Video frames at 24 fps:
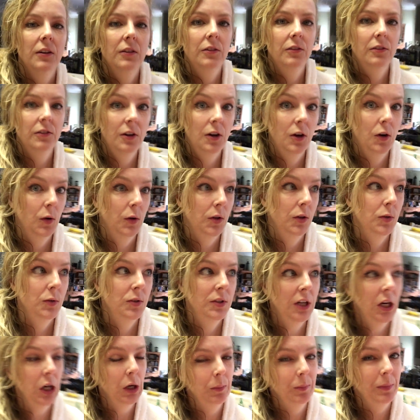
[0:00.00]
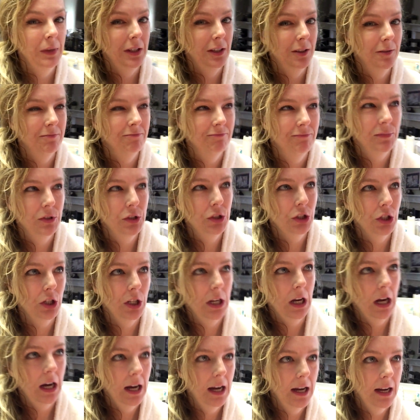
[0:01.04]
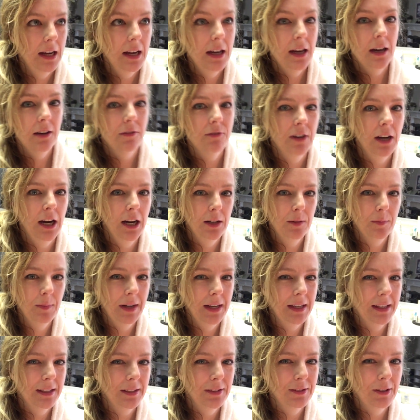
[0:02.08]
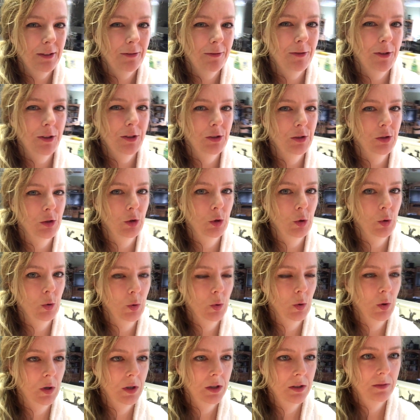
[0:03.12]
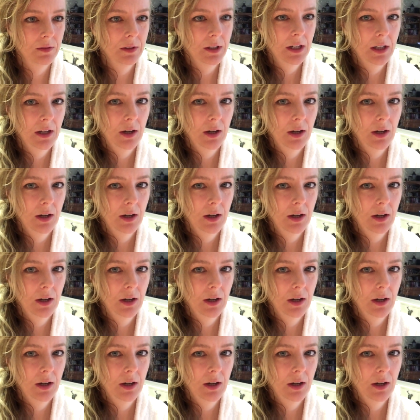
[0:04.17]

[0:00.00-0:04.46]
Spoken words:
So, you tell me, should I have gotten my kids up for school,